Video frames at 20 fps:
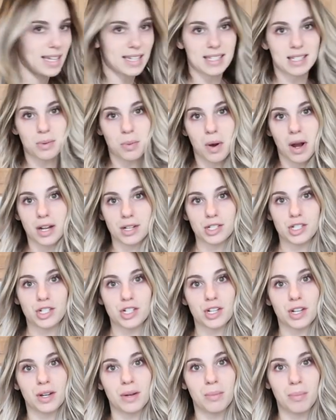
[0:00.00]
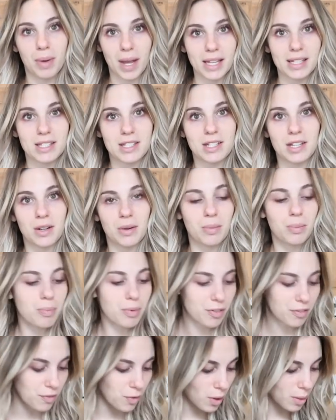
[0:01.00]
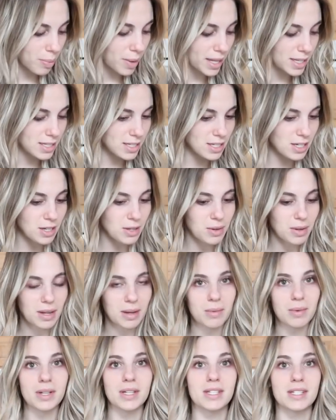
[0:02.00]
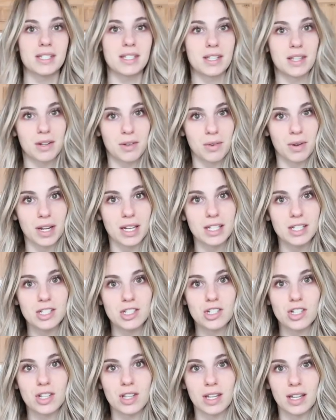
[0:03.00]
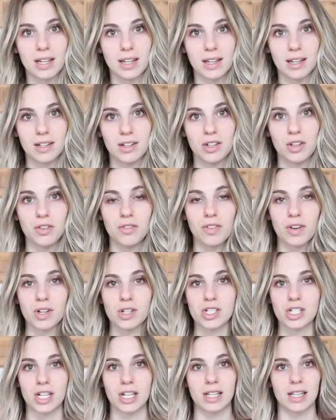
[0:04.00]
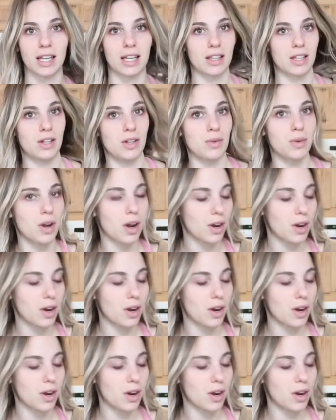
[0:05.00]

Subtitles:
likes to watch Pets 2. Before Pets 2, it was The Grinch, the new version, like new